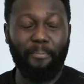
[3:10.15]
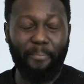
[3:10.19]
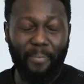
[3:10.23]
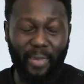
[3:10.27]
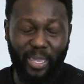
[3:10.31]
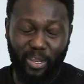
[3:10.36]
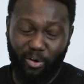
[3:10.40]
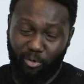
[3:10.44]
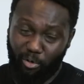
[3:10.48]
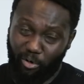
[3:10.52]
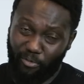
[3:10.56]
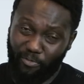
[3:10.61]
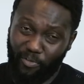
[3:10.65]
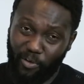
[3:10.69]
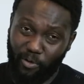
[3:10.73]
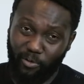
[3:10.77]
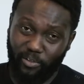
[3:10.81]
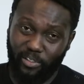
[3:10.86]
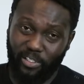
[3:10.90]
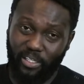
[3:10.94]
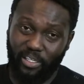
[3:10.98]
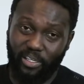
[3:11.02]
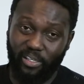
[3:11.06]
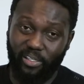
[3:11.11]
Peter
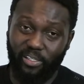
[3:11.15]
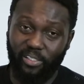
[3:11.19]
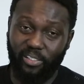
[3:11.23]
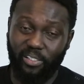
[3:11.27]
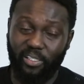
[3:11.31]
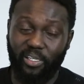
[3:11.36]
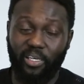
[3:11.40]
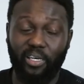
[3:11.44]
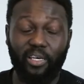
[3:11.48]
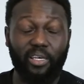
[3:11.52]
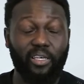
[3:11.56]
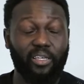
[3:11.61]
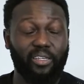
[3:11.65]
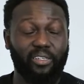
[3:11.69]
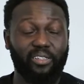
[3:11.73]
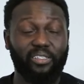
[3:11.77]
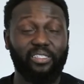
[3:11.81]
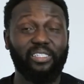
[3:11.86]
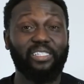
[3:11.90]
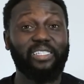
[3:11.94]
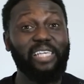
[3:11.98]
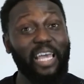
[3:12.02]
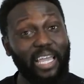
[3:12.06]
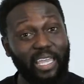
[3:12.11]
refuses.
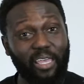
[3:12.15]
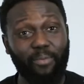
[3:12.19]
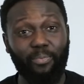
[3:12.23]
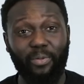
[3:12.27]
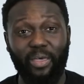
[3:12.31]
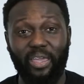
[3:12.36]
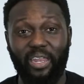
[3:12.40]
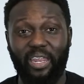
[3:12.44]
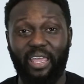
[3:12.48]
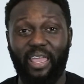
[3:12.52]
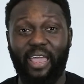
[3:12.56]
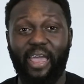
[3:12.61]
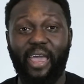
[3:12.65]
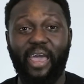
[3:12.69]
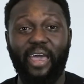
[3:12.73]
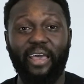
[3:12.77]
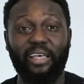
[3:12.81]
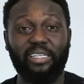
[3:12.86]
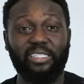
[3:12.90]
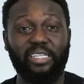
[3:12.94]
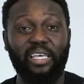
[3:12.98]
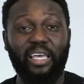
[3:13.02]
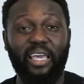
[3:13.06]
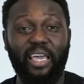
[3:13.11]
The second plan he
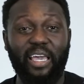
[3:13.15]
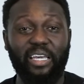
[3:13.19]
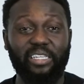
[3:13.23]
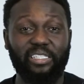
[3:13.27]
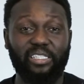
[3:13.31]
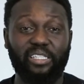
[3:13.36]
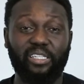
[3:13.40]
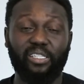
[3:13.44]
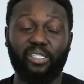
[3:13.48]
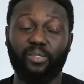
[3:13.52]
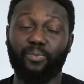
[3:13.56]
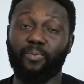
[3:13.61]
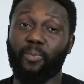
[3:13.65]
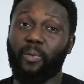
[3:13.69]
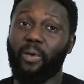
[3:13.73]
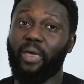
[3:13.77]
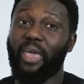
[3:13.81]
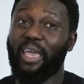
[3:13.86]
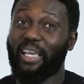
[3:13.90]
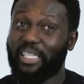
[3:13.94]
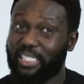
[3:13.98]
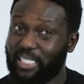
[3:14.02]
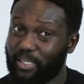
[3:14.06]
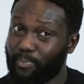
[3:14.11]
has is to
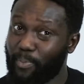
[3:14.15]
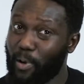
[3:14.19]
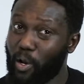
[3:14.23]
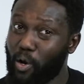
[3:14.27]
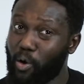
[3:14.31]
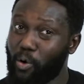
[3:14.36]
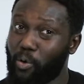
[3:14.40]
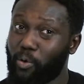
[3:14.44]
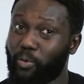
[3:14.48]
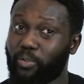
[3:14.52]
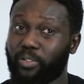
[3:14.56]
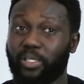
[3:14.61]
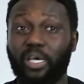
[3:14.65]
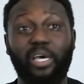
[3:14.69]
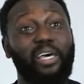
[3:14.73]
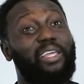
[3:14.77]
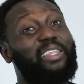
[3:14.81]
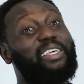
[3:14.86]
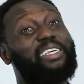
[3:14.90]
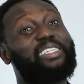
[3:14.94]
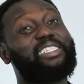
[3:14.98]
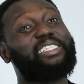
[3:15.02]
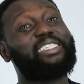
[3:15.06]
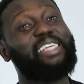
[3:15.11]
expose
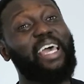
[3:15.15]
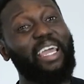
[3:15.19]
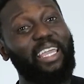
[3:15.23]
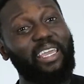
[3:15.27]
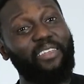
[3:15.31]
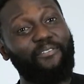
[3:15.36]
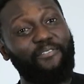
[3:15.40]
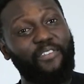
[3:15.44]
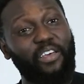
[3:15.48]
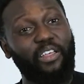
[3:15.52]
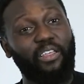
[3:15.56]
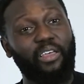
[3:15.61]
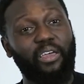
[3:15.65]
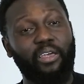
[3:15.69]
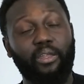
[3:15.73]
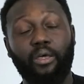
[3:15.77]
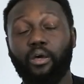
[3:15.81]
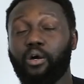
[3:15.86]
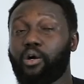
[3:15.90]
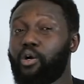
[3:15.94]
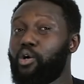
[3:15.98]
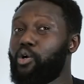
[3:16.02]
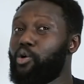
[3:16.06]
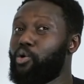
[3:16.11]
the second villain,
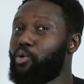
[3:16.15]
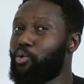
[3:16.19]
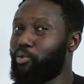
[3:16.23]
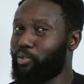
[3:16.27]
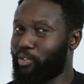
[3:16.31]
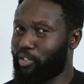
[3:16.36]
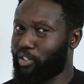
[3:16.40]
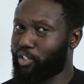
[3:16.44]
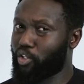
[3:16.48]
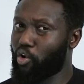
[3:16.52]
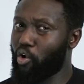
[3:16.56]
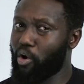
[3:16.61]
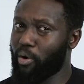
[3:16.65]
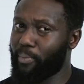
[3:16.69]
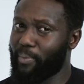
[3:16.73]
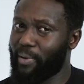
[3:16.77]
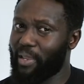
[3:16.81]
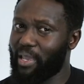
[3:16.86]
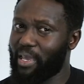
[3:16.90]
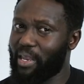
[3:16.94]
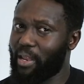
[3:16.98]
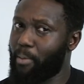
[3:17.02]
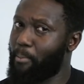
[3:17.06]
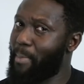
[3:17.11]
who's a
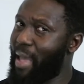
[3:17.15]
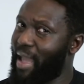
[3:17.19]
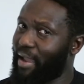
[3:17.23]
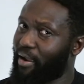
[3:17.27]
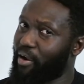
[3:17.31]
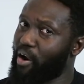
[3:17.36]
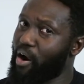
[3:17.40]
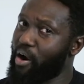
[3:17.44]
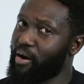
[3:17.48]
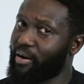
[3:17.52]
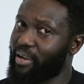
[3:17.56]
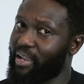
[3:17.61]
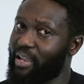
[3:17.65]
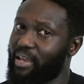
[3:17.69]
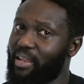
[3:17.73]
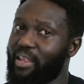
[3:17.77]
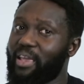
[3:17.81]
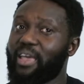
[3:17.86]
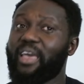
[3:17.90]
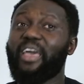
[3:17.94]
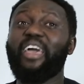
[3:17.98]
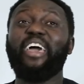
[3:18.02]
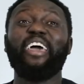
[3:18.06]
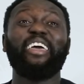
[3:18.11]
Scorpion and Matt Gargan,
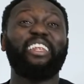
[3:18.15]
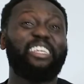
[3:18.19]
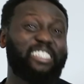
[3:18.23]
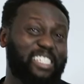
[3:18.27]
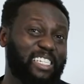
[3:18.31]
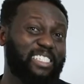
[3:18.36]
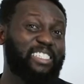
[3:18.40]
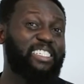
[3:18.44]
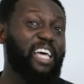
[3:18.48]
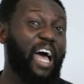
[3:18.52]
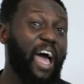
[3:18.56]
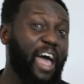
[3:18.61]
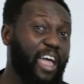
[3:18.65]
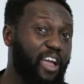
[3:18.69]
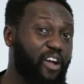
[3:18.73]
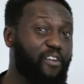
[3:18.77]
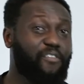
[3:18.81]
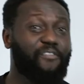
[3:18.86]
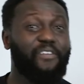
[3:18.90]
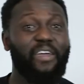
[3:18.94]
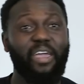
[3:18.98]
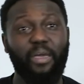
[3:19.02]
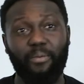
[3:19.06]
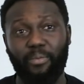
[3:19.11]
and his entire
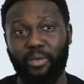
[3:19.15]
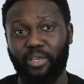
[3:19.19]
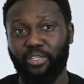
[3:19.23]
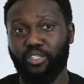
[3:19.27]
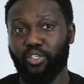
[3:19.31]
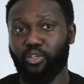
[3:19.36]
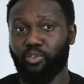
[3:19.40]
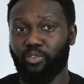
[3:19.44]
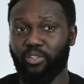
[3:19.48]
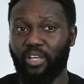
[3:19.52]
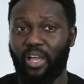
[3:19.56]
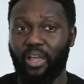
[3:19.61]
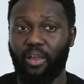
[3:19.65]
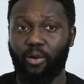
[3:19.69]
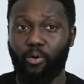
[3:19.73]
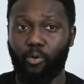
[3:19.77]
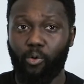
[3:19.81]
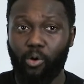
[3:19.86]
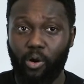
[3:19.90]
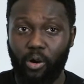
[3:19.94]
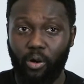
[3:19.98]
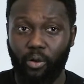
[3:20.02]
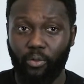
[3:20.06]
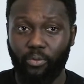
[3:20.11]
family to the entire
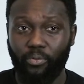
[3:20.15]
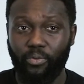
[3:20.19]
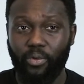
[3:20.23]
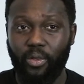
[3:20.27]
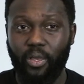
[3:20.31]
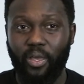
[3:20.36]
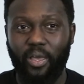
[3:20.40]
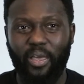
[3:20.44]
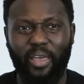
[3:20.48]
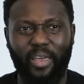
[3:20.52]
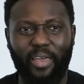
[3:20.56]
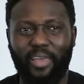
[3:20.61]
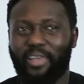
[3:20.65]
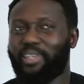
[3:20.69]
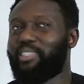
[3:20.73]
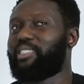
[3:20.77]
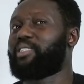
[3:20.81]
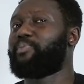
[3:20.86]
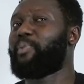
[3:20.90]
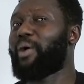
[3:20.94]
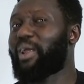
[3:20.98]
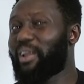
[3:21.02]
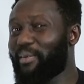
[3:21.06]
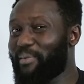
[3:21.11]
world.
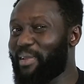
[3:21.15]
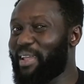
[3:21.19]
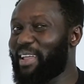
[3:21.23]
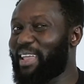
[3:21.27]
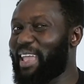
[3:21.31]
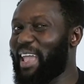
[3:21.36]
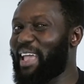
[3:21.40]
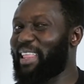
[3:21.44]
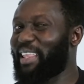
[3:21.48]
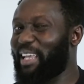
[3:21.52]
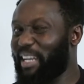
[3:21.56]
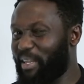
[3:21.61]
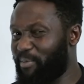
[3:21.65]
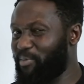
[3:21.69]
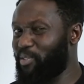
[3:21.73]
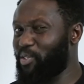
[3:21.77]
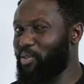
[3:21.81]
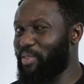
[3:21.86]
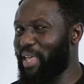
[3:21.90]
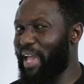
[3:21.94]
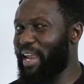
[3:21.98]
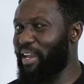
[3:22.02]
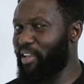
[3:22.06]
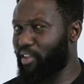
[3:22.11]
And Spider-Man can't let him
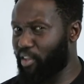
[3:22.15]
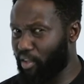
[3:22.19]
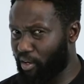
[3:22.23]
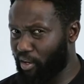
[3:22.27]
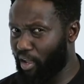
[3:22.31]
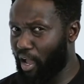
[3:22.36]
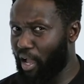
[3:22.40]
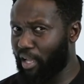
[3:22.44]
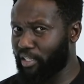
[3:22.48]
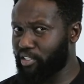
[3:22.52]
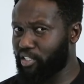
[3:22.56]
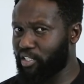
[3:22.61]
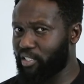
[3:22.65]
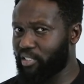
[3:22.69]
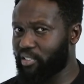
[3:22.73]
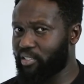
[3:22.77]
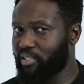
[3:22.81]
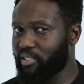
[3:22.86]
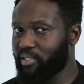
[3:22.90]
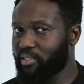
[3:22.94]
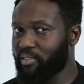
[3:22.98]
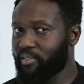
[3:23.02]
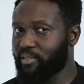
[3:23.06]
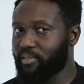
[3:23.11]
do that in good
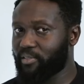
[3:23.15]
conscience.